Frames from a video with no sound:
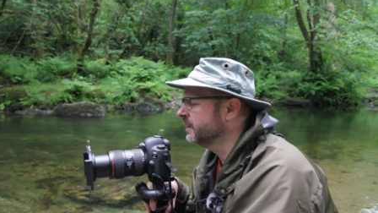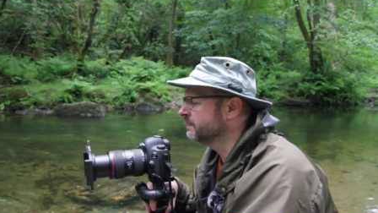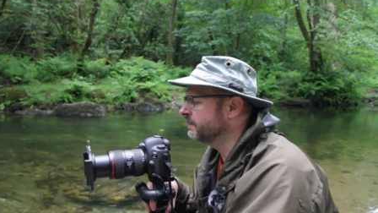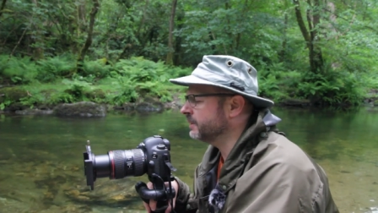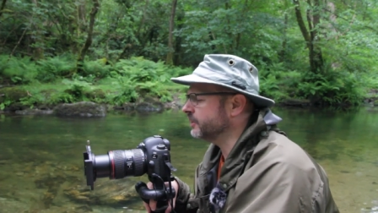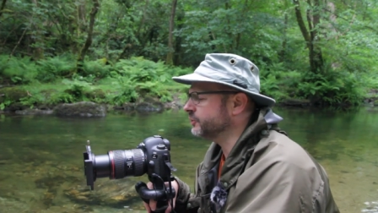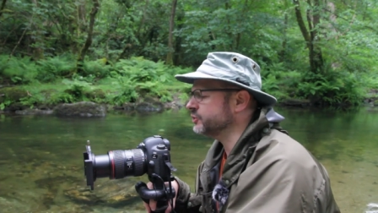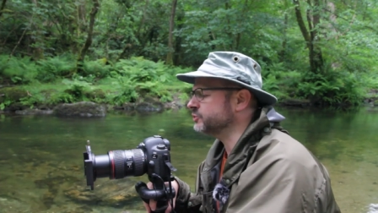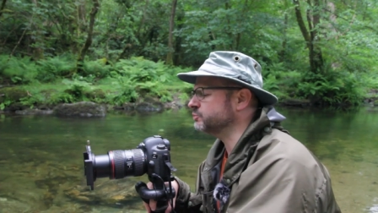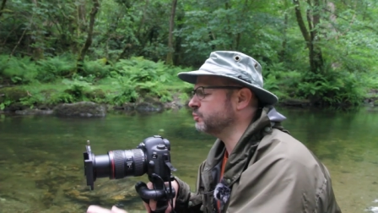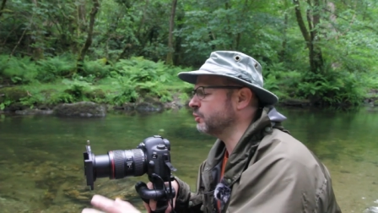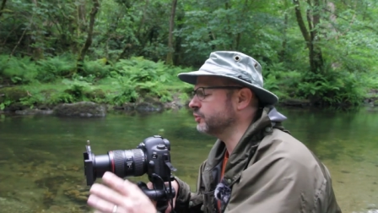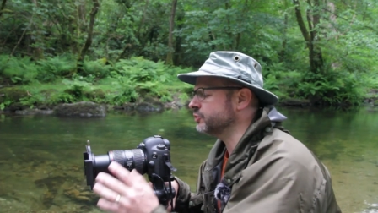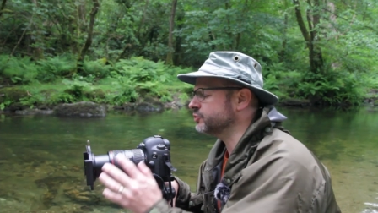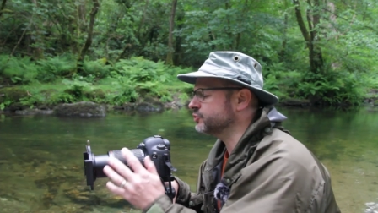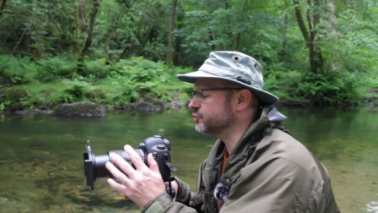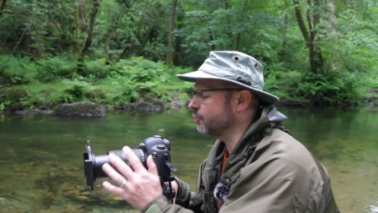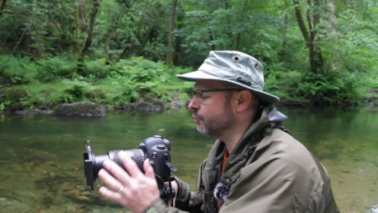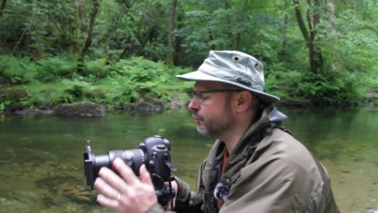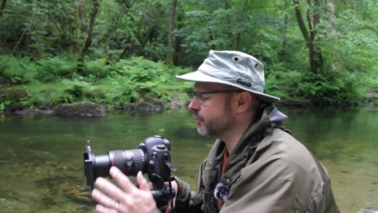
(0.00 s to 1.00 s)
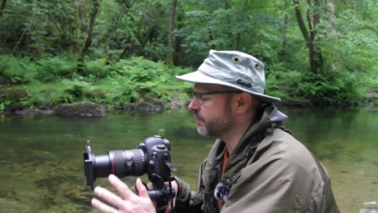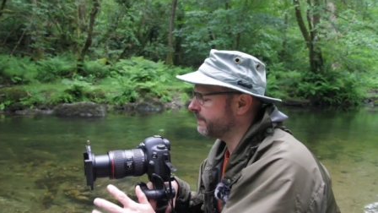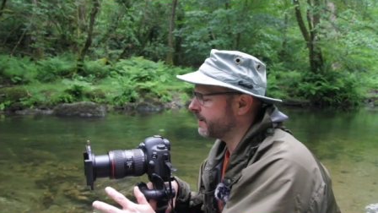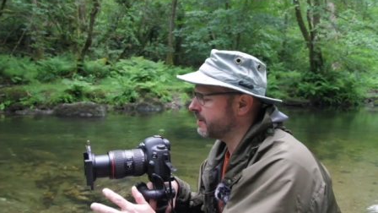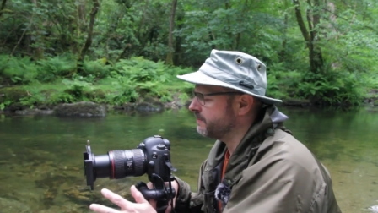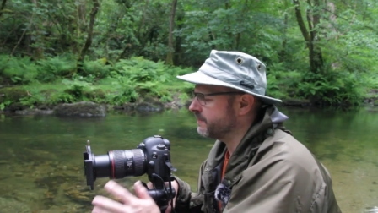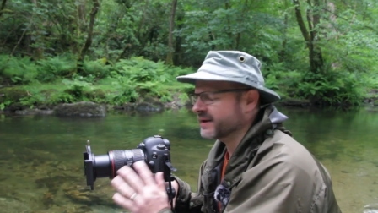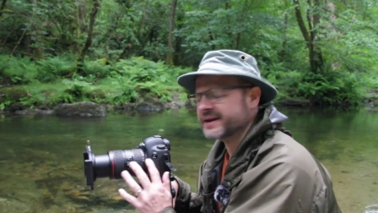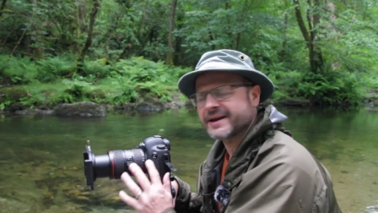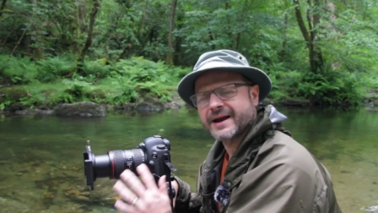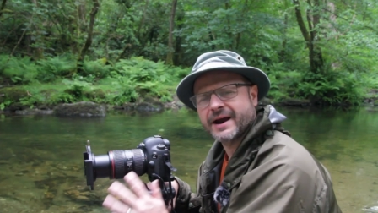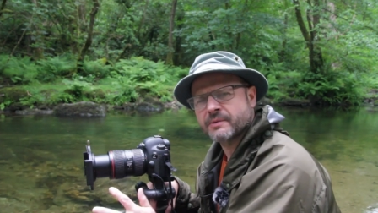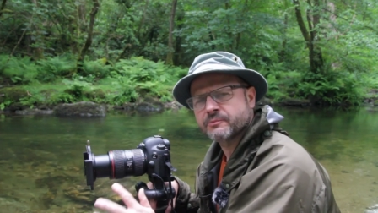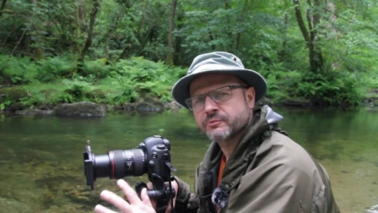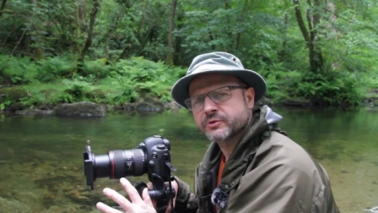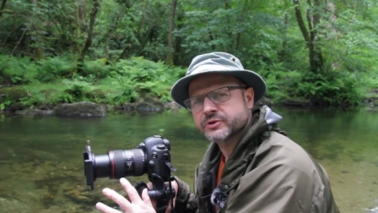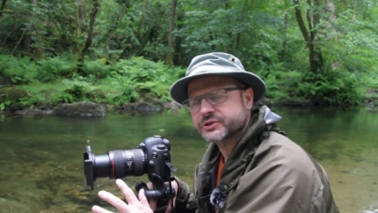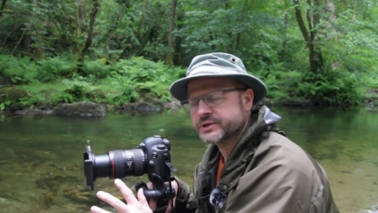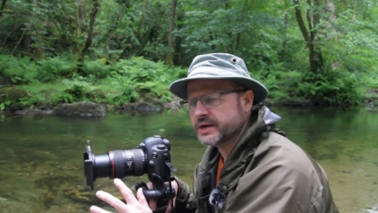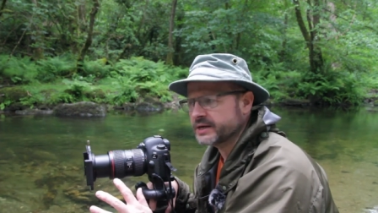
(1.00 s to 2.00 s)
But I just want to talk about my
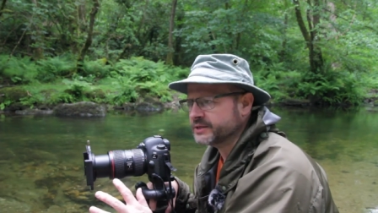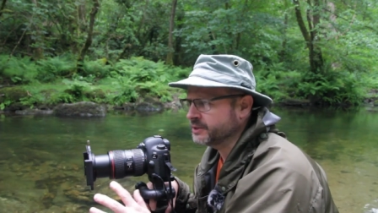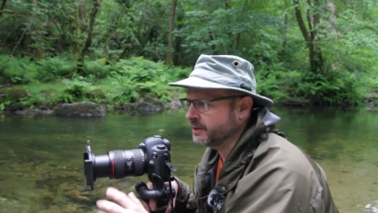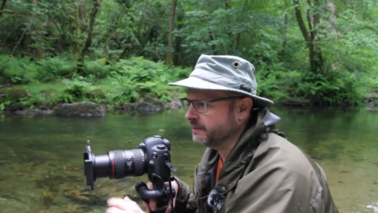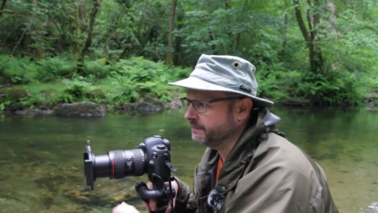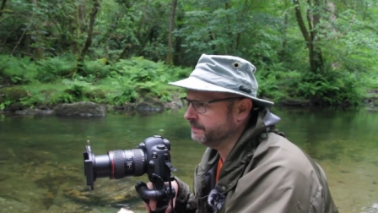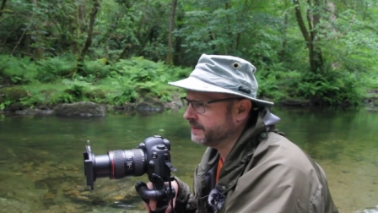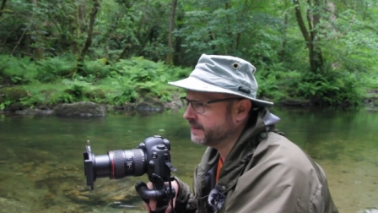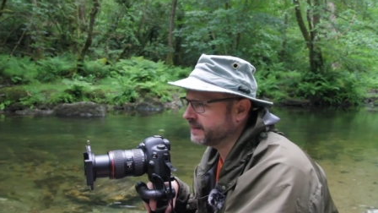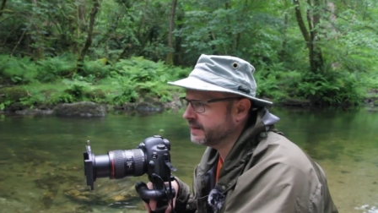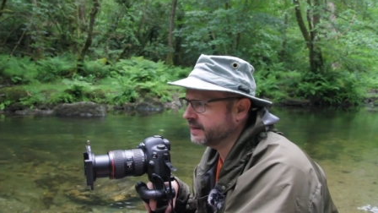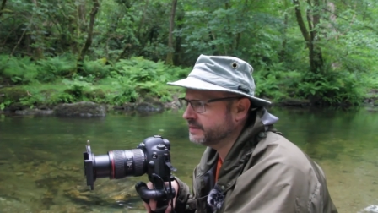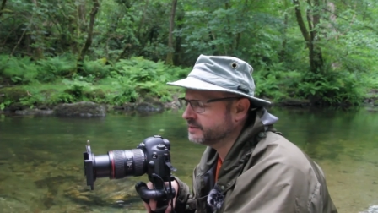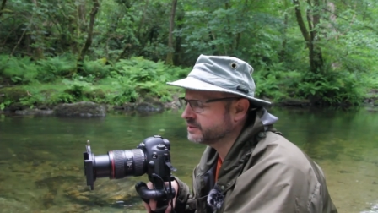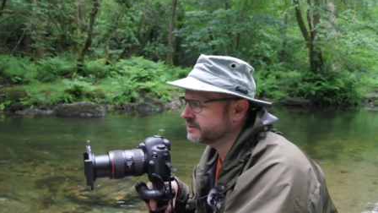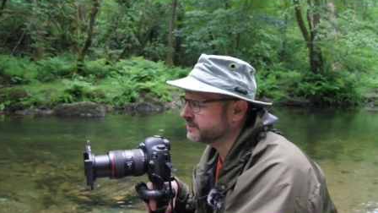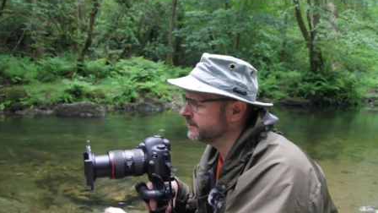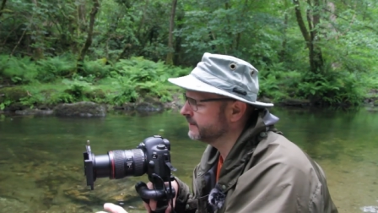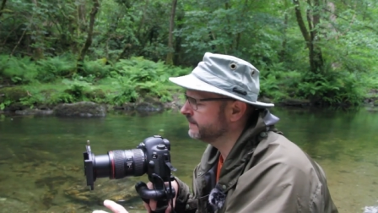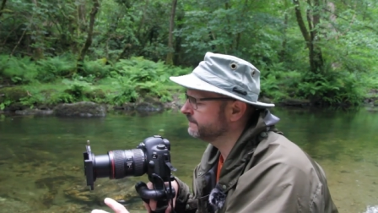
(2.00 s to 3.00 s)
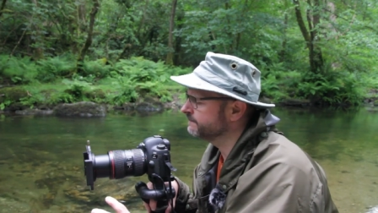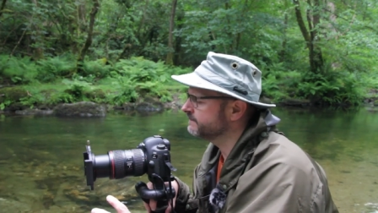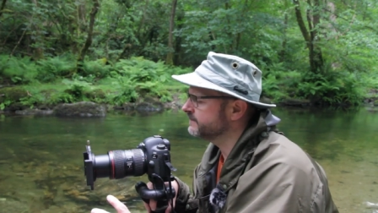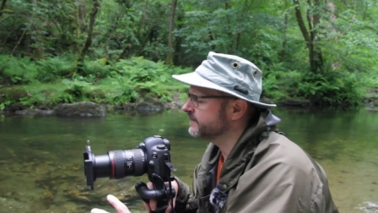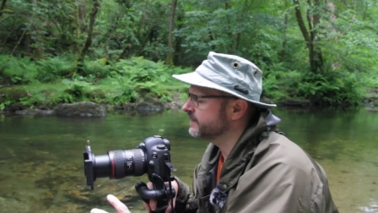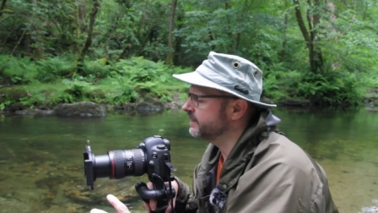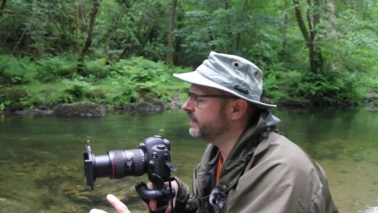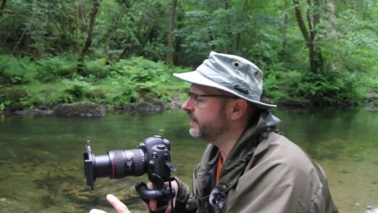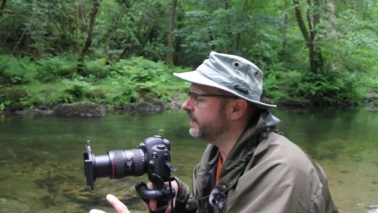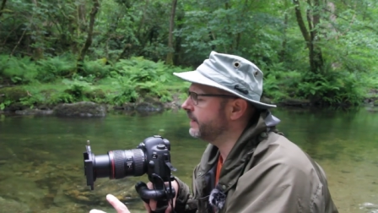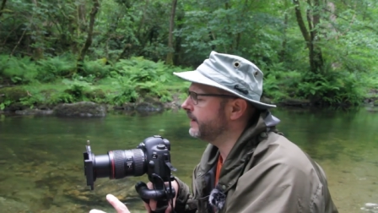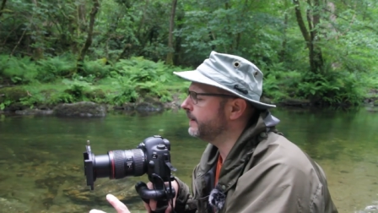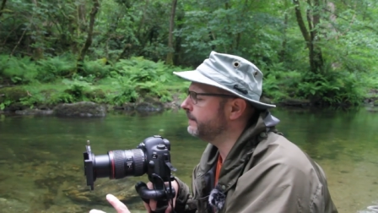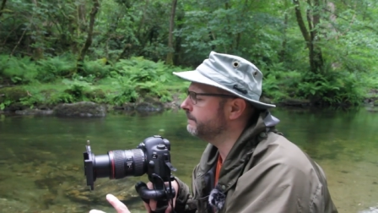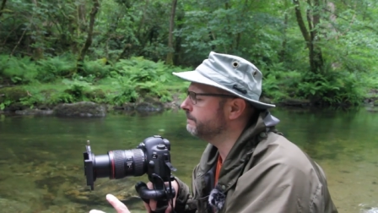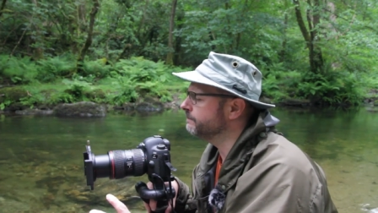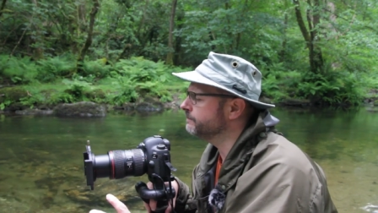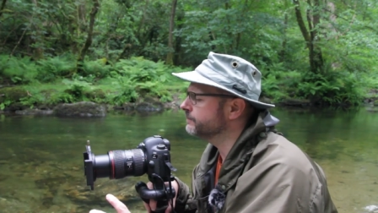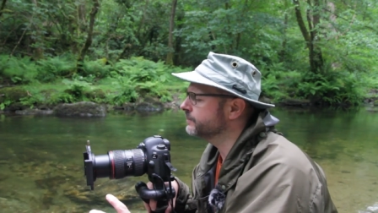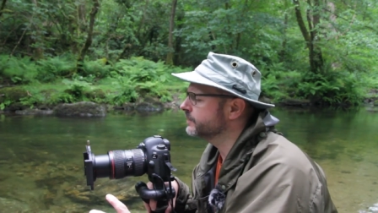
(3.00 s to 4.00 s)
camera setup because
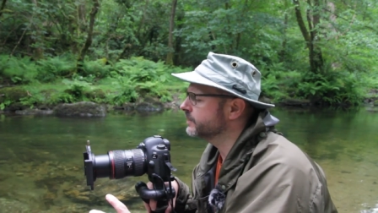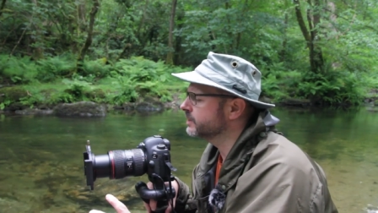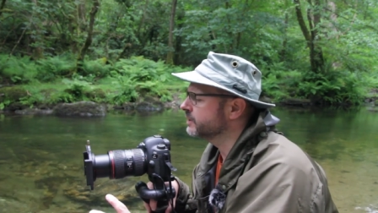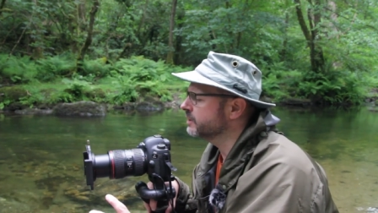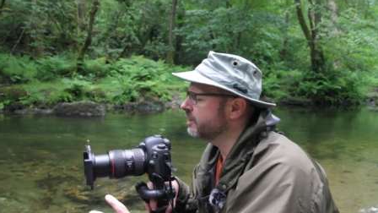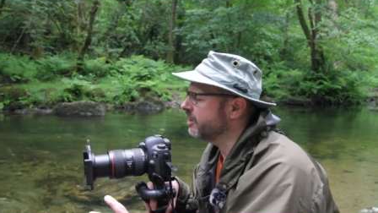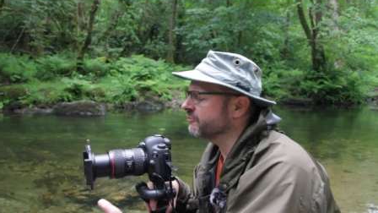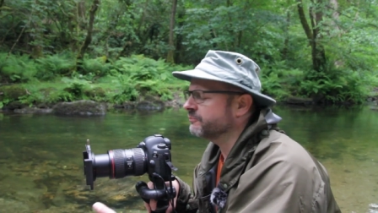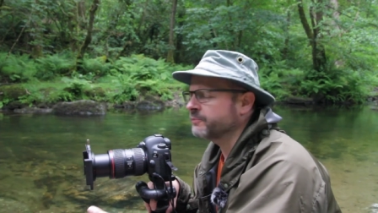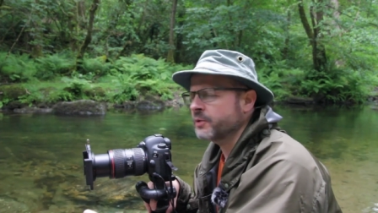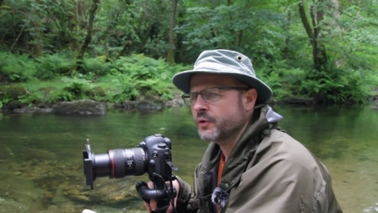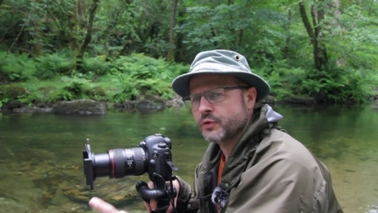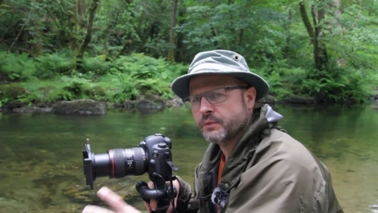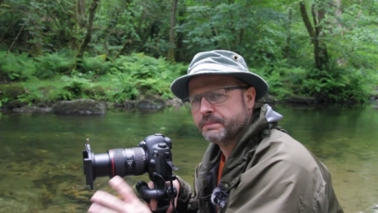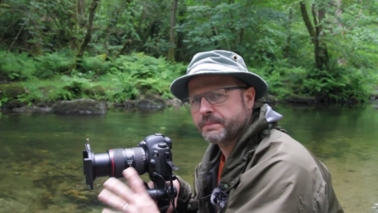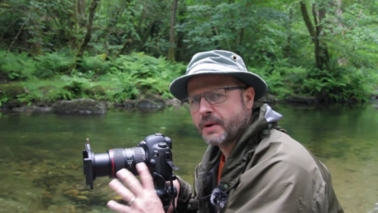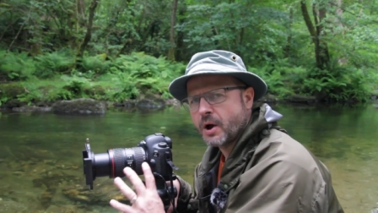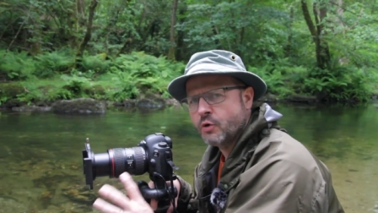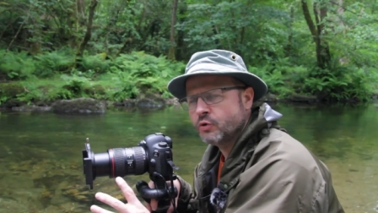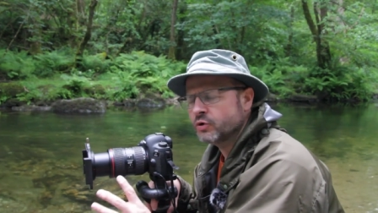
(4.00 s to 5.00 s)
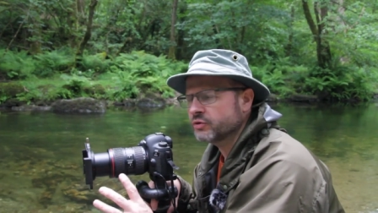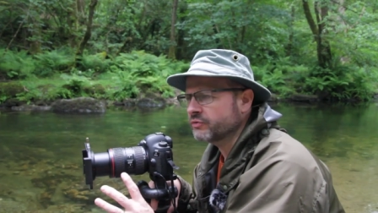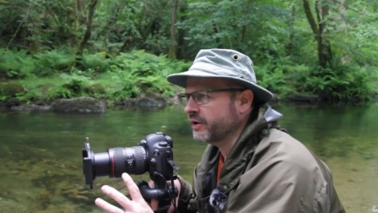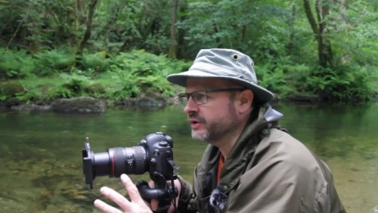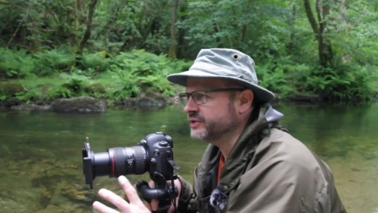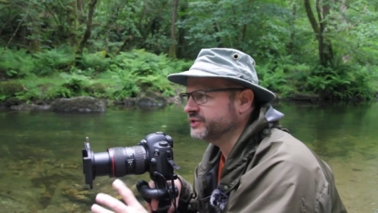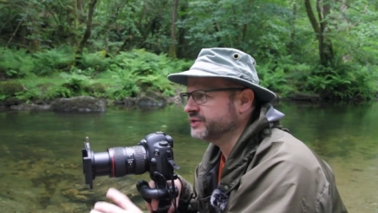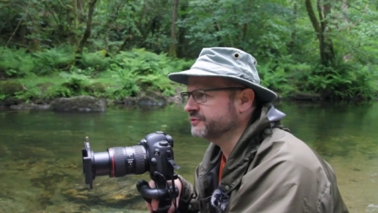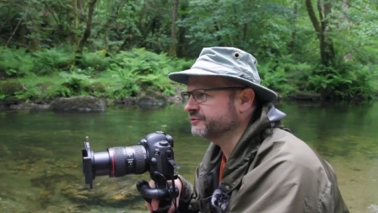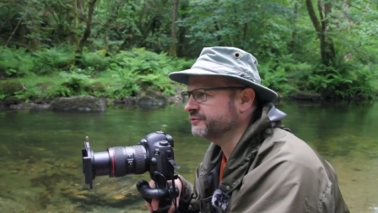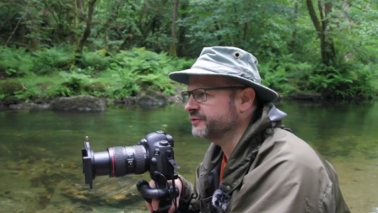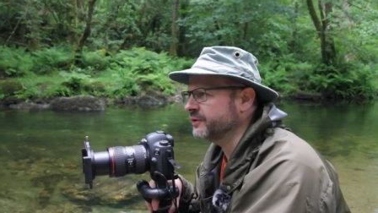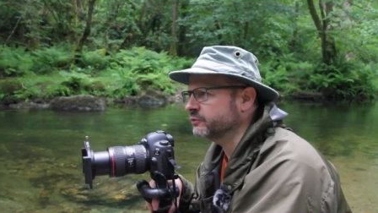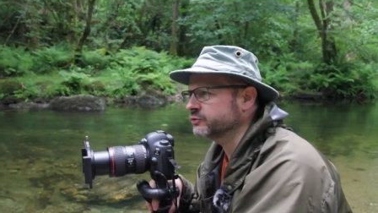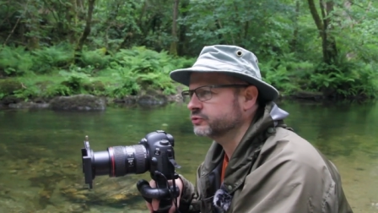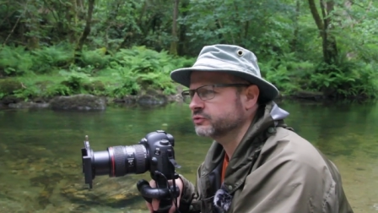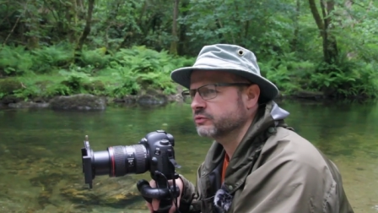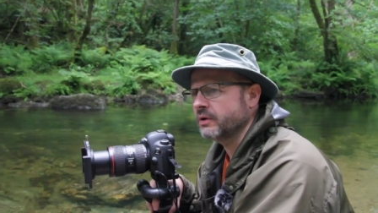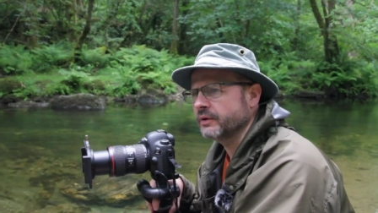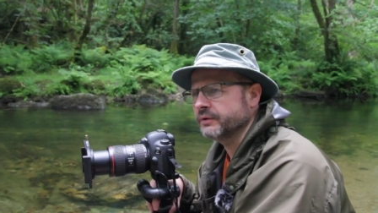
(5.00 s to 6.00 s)
um, I've put the polarizing
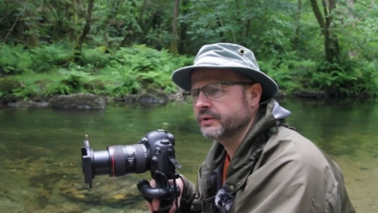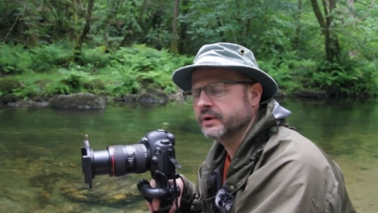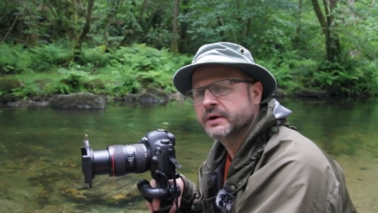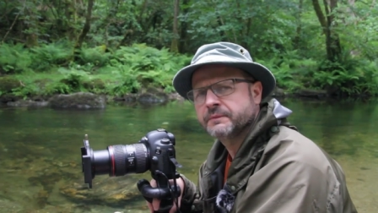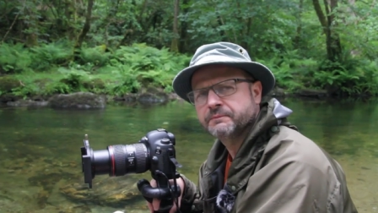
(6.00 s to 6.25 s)
filter on.